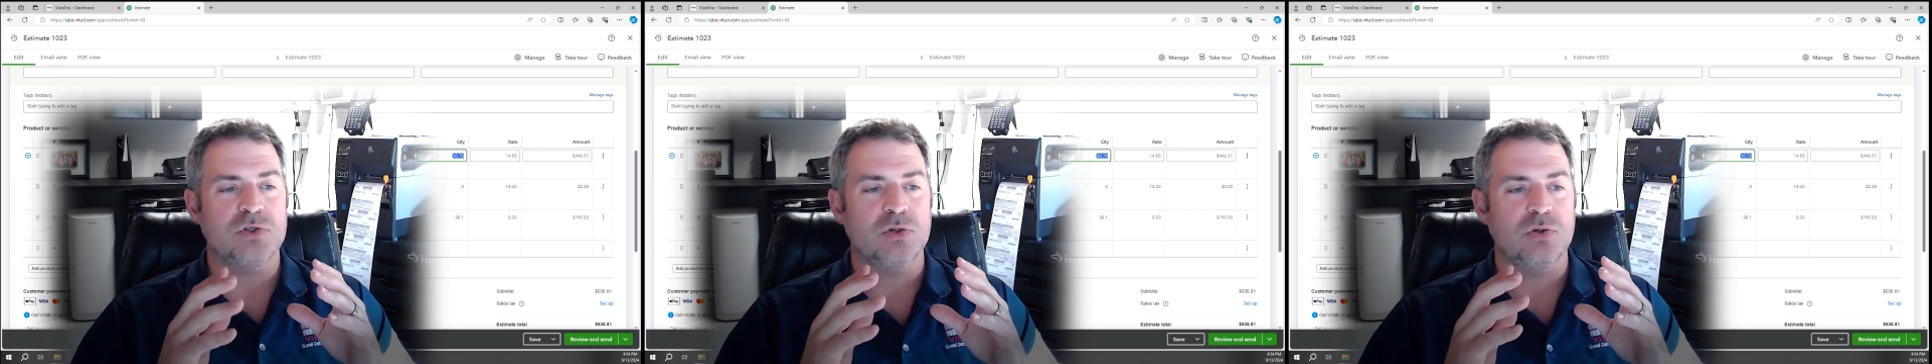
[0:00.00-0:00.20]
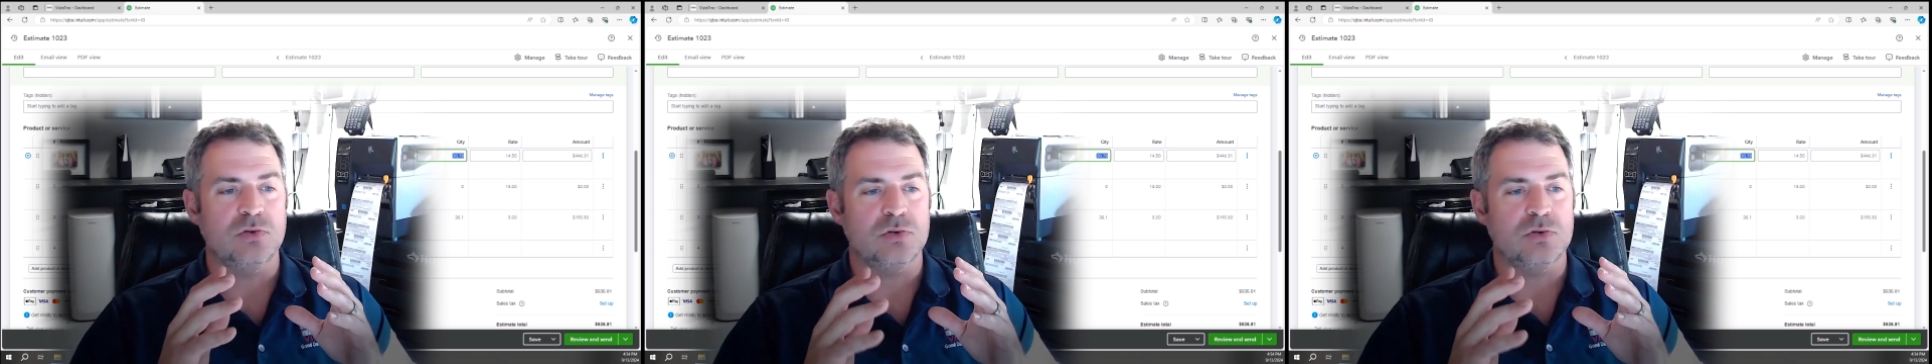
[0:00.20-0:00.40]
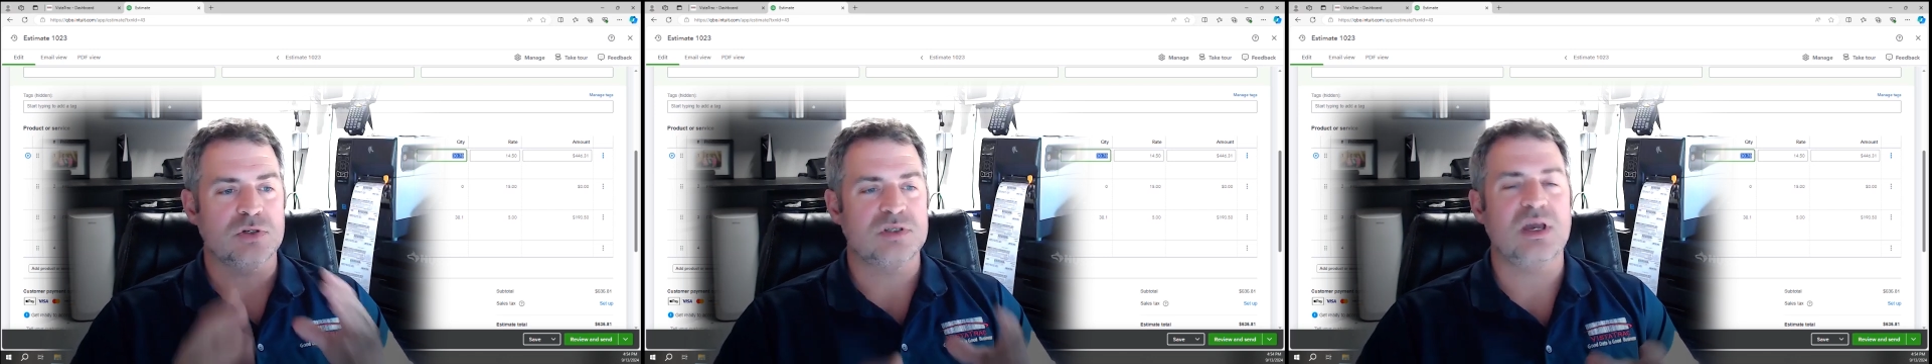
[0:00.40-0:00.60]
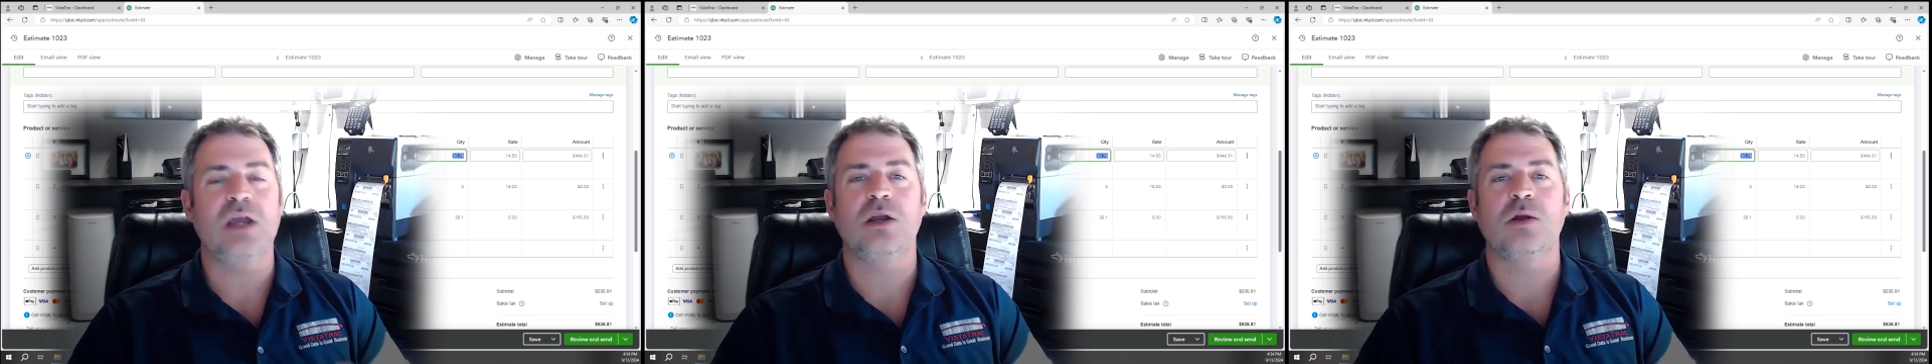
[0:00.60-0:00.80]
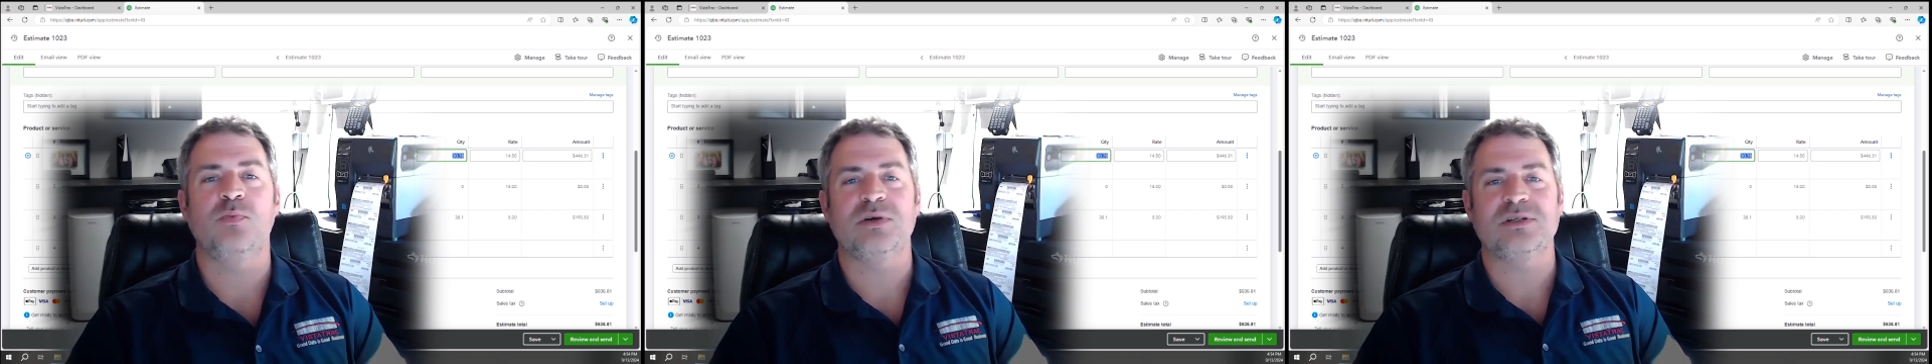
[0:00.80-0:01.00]
to to
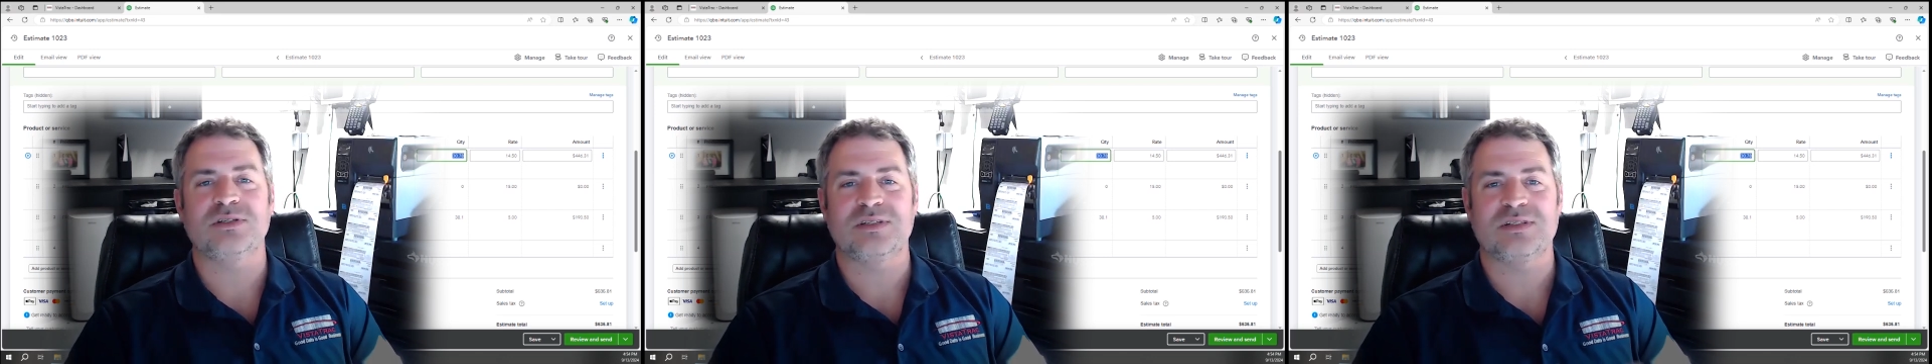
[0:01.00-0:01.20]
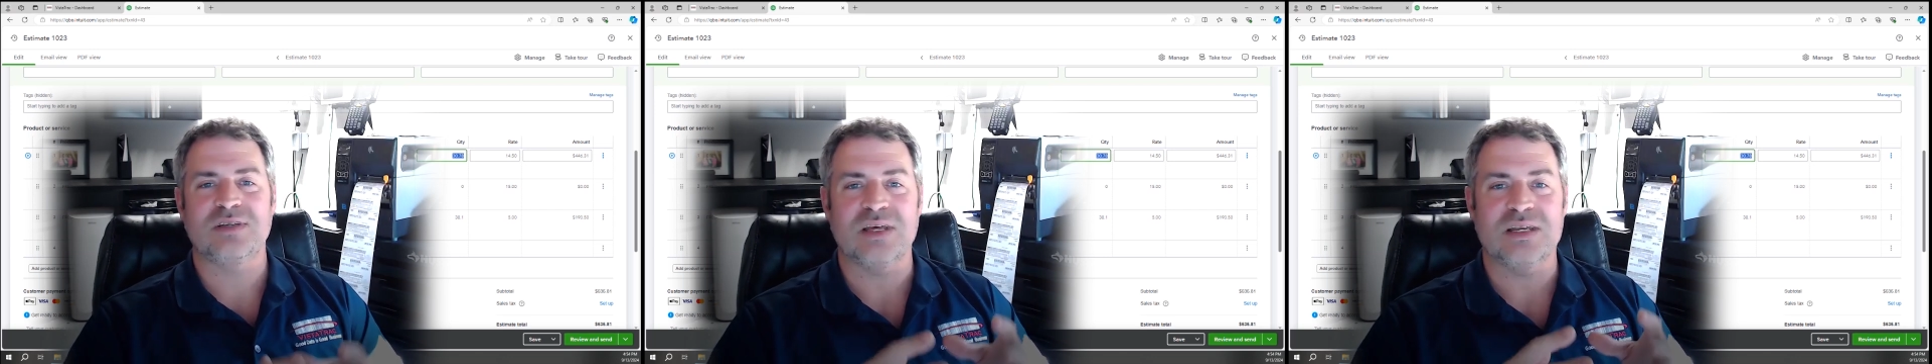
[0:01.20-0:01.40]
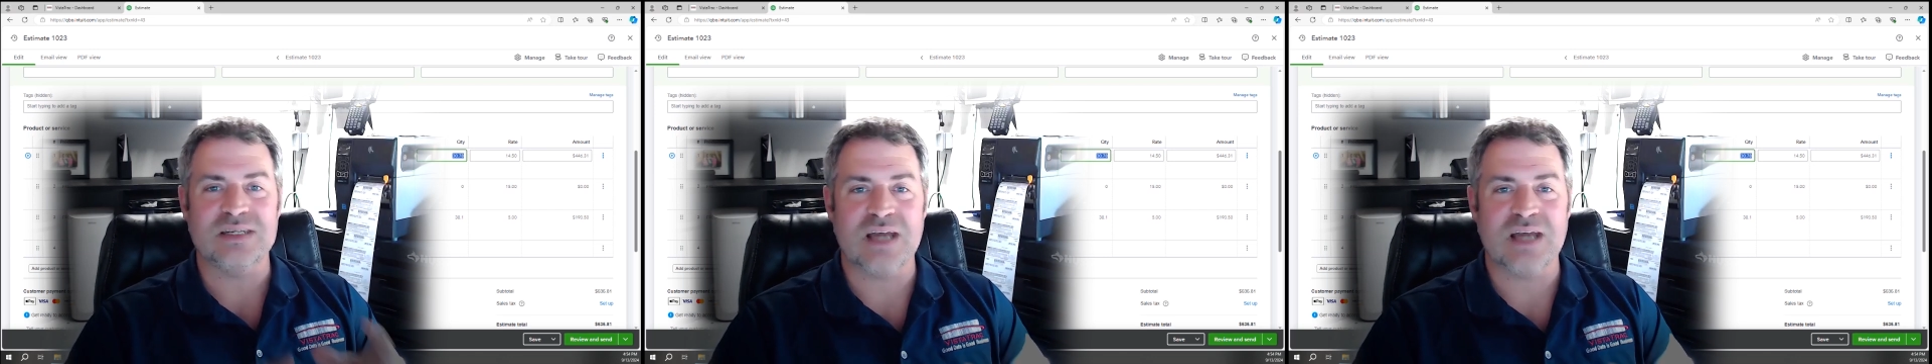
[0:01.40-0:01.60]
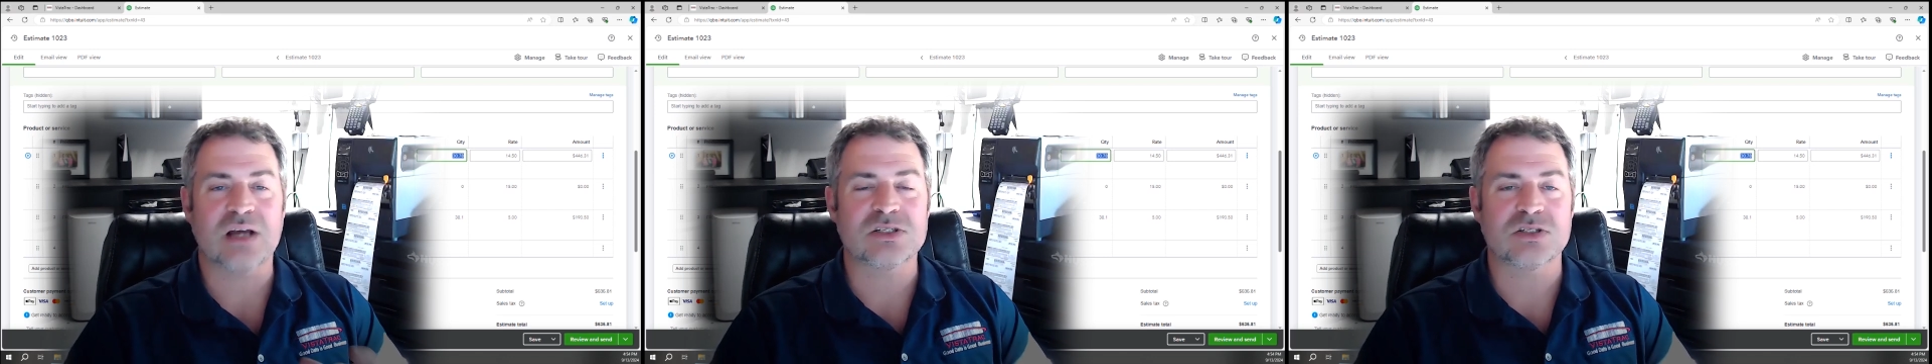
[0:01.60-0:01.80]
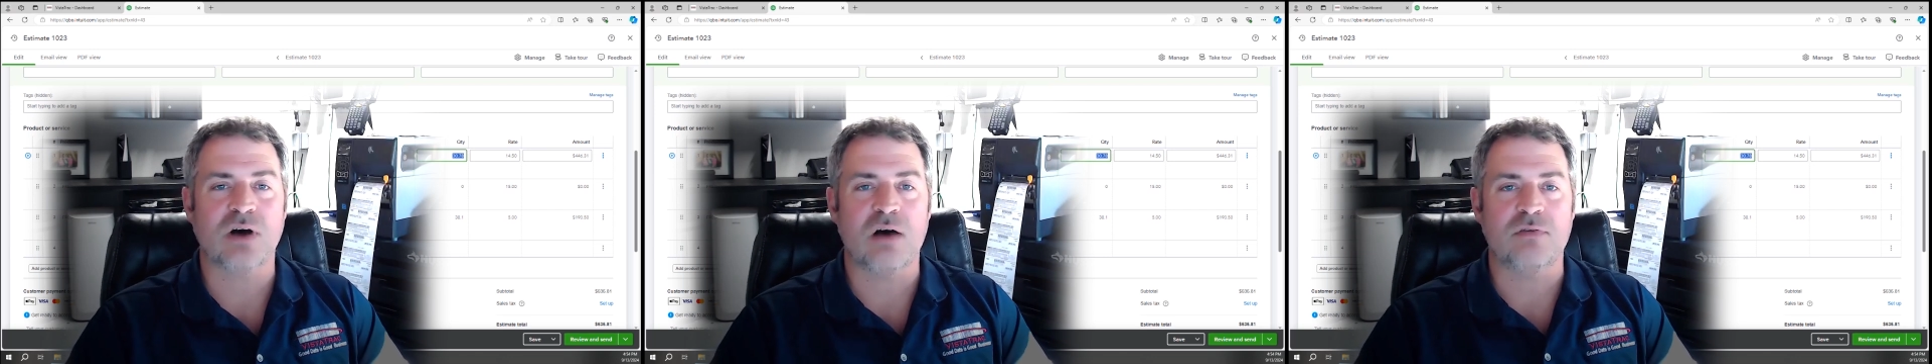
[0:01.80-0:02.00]
take your business to the
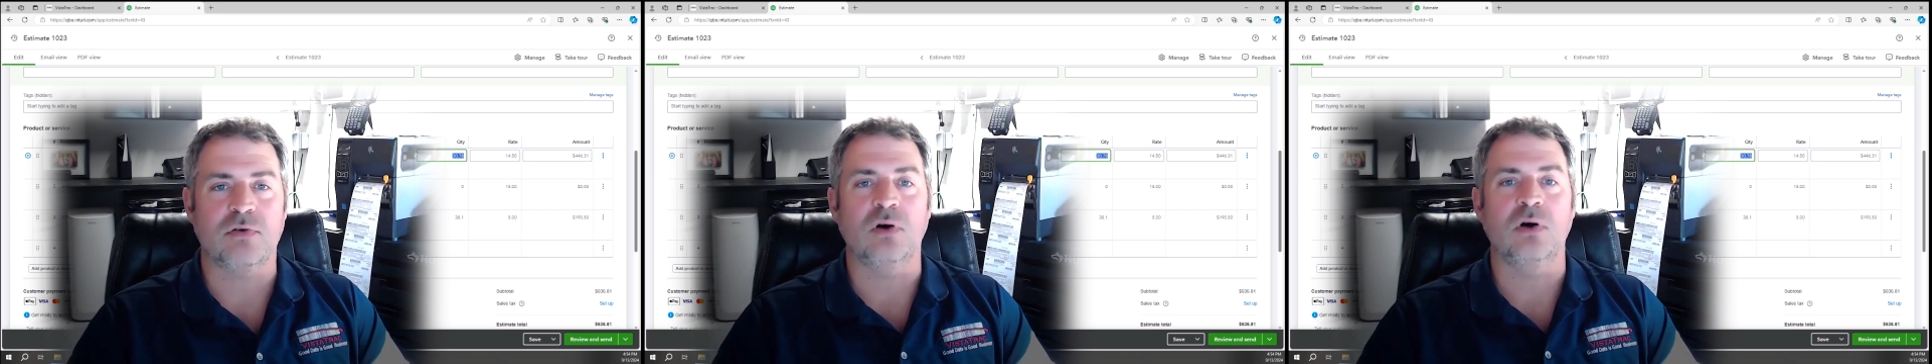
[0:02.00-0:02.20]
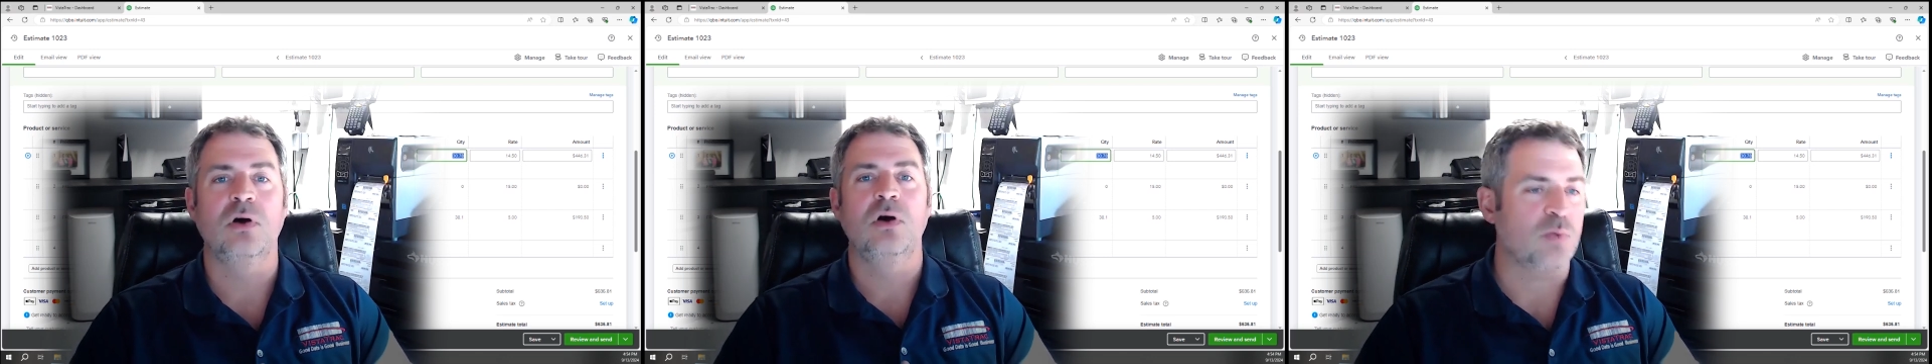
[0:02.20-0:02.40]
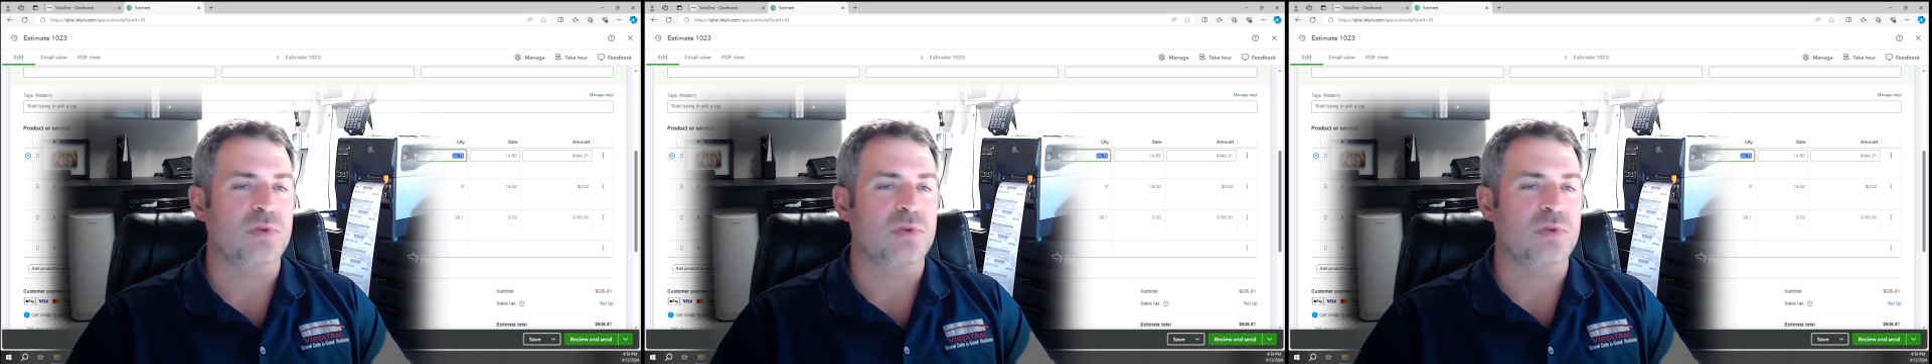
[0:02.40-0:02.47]
next level